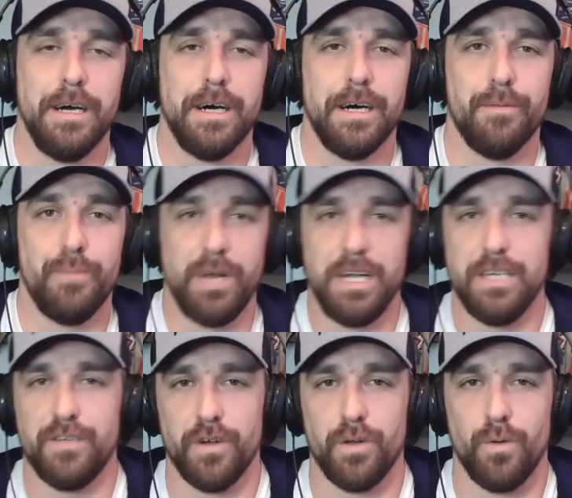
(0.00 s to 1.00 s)
But it
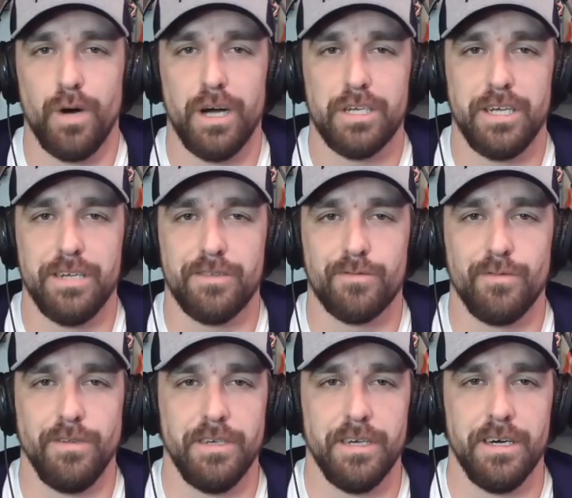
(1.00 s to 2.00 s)
is fun to watch, and it's a
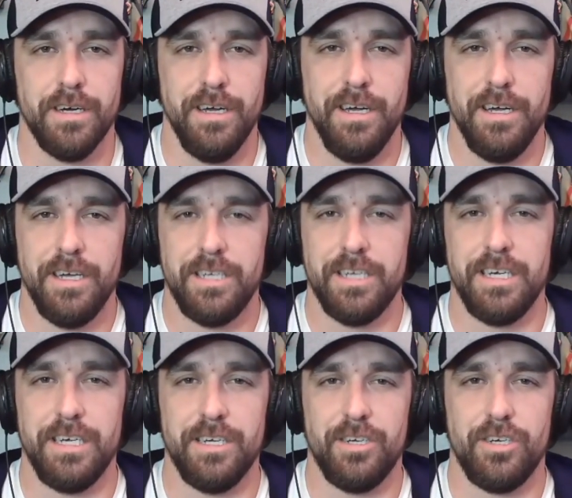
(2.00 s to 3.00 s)
reason to
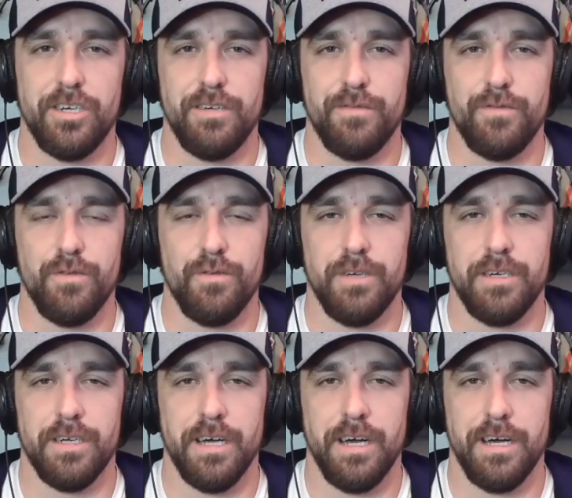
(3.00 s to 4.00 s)
eat shitty food and